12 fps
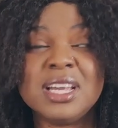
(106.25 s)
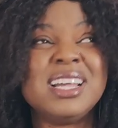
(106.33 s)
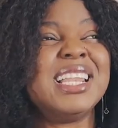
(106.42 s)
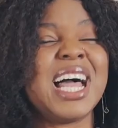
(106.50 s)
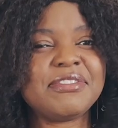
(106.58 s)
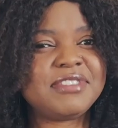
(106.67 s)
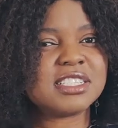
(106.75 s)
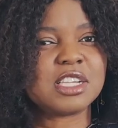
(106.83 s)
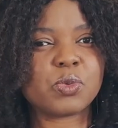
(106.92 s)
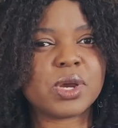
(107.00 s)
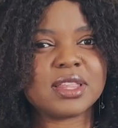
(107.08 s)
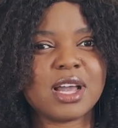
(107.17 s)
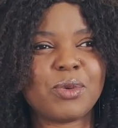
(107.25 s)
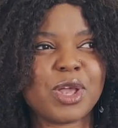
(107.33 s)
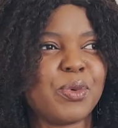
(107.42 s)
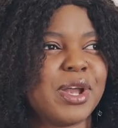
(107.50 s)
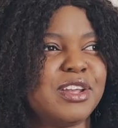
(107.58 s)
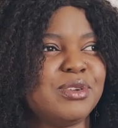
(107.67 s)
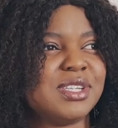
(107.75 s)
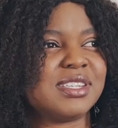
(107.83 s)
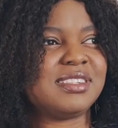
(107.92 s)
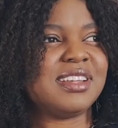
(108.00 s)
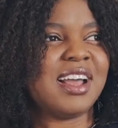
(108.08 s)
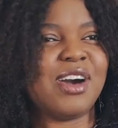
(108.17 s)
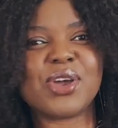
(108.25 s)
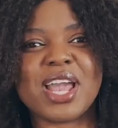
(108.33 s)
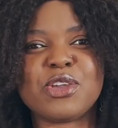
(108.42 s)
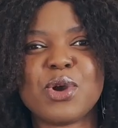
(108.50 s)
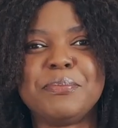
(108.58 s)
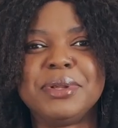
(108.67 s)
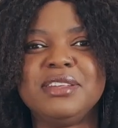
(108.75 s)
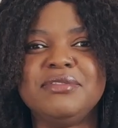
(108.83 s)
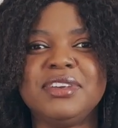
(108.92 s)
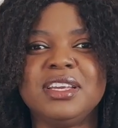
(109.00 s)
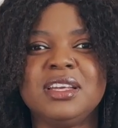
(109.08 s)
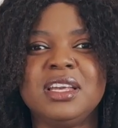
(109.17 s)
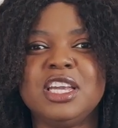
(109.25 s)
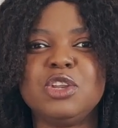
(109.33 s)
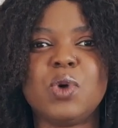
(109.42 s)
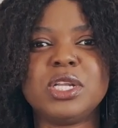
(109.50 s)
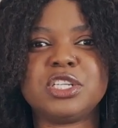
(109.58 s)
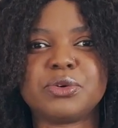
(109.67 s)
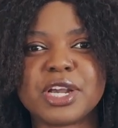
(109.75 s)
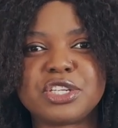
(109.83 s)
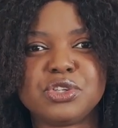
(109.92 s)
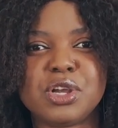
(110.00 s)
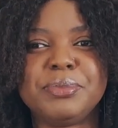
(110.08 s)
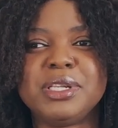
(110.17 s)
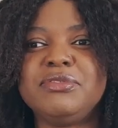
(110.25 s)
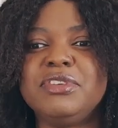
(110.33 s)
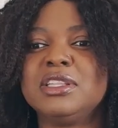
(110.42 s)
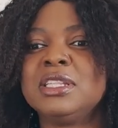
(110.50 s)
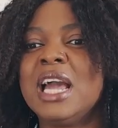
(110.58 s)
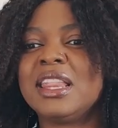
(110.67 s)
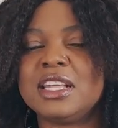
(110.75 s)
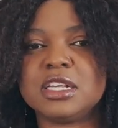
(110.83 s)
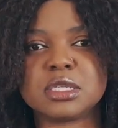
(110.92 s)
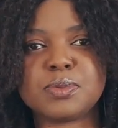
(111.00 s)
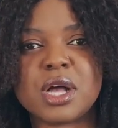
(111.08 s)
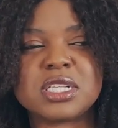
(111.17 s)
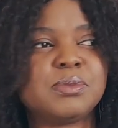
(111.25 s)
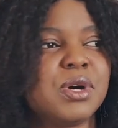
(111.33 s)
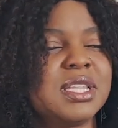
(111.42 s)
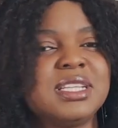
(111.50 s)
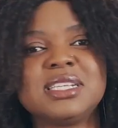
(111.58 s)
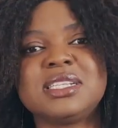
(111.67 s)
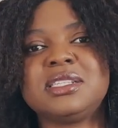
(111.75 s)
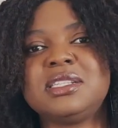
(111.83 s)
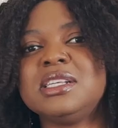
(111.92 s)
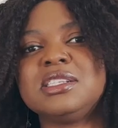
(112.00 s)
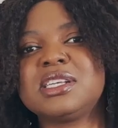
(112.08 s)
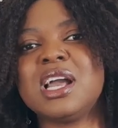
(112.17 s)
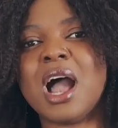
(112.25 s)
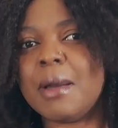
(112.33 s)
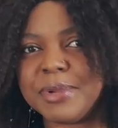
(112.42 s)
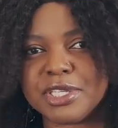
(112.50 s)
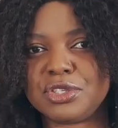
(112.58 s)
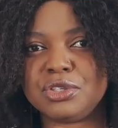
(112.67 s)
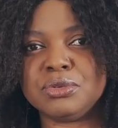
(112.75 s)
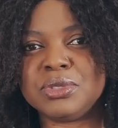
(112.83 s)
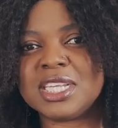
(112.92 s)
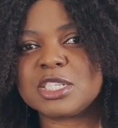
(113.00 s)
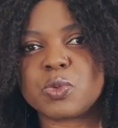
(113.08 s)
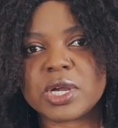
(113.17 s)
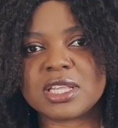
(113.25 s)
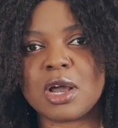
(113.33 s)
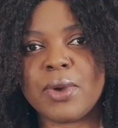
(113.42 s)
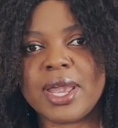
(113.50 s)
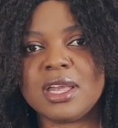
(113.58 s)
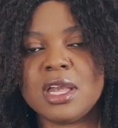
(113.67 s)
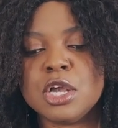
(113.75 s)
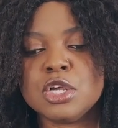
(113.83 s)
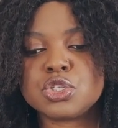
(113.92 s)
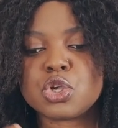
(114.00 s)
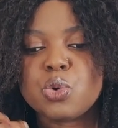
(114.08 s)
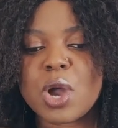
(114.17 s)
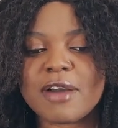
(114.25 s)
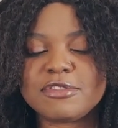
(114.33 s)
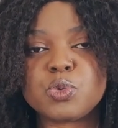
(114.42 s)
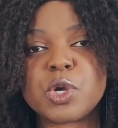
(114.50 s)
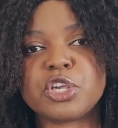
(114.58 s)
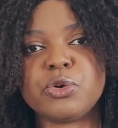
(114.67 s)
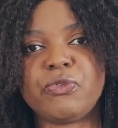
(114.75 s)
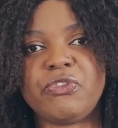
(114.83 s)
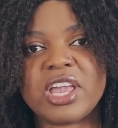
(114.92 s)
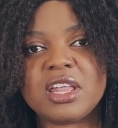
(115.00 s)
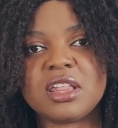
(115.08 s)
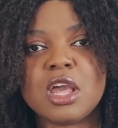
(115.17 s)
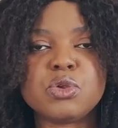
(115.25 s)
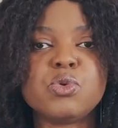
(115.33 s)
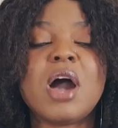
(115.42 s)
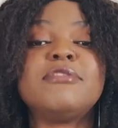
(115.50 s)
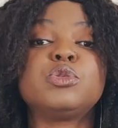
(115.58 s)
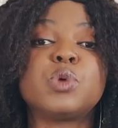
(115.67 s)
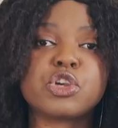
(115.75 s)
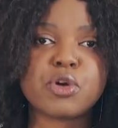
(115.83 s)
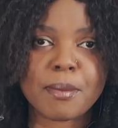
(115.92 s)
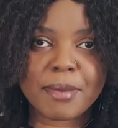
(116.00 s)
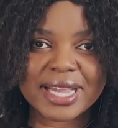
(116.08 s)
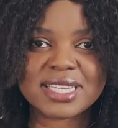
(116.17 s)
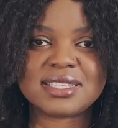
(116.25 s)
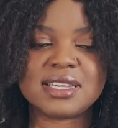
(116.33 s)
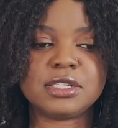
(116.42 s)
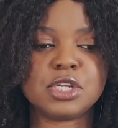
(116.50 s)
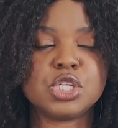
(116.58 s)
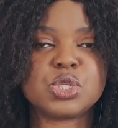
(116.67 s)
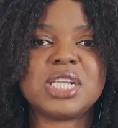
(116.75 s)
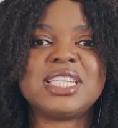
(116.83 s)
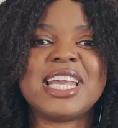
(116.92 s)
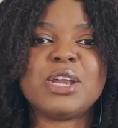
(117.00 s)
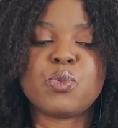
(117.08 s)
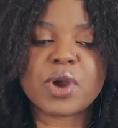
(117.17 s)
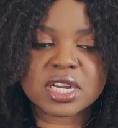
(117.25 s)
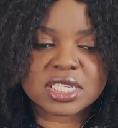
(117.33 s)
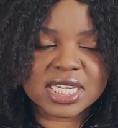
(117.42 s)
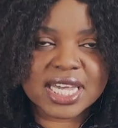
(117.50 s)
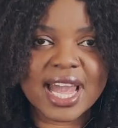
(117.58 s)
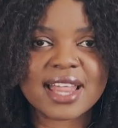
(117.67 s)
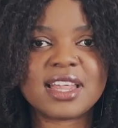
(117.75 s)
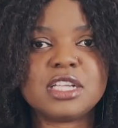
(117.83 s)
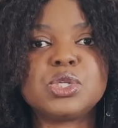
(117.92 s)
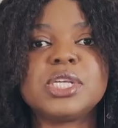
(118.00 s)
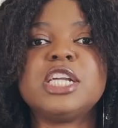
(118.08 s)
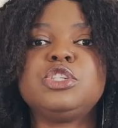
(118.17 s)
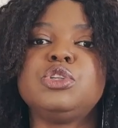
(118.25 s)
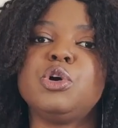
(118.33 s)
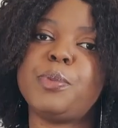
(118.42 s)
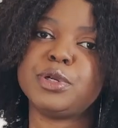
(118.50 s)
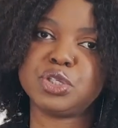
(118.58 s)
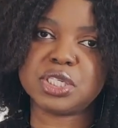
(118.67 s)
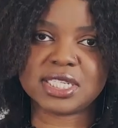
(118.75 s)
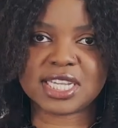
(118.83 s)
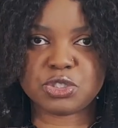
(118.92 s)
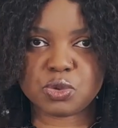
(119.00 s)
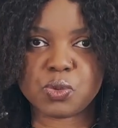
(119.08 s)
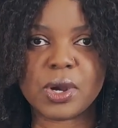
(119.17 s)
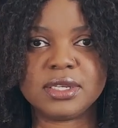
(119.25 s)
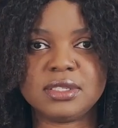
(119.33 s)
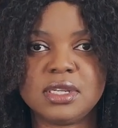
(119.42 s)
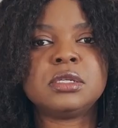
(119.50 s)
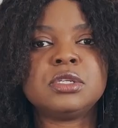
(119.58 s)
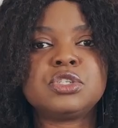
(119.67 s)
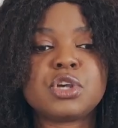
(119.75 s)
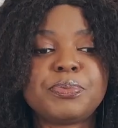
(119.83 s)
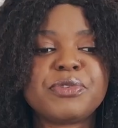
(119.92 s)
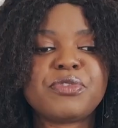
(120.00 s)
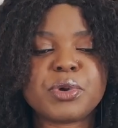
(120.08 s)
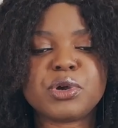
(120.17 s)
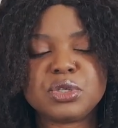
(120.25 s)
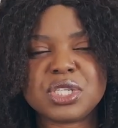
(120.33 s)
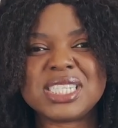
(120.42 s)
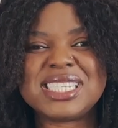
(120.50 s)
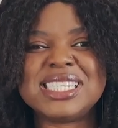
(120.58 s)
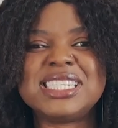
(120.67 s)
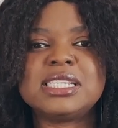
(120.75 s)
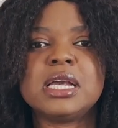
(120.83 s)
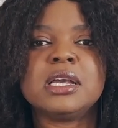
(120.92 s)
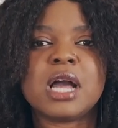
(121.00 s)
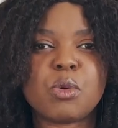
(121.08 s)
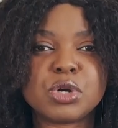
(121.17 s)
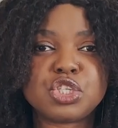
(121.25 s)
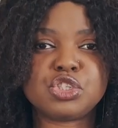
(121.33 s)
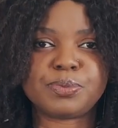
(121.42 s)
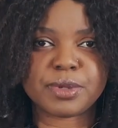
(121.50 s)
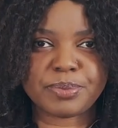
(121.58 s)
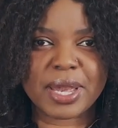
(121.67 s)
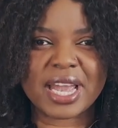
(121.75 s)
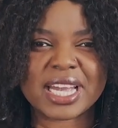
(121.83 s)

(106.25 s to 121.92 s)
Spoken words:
Life doesn't work that way where you just, you are believing in one direction, you're believing nothing is possible and just things happen to you. It doesn't work that way. So you have to work your faith, you have to work your mindset so that they work together to get you the opportunities that you want. So before we go to this list, I want you to prepare.